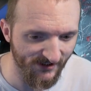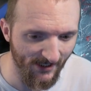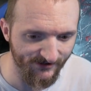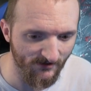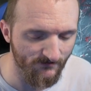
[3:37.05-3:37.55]

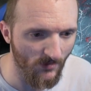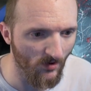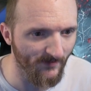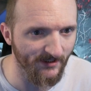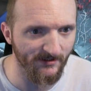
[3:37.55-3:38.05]
at the
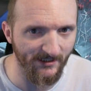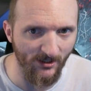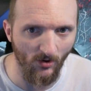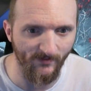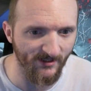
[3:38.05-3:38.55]
moment in
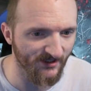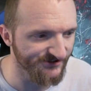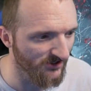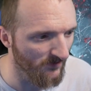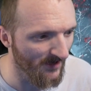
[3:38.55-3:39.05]
OBS
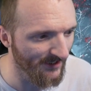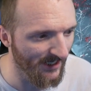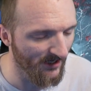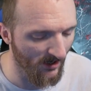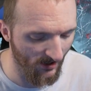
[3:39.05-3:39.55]
on
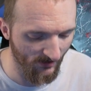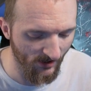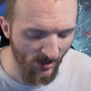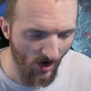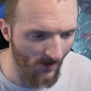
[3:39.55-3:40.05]

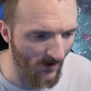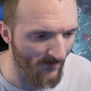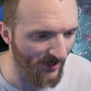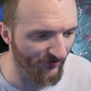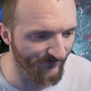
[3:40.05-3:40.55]
my
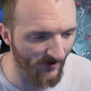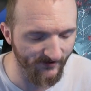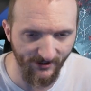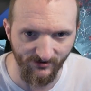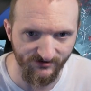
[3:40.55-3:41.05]
microphone
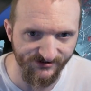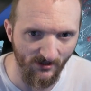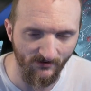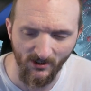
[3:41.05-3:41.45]
here, so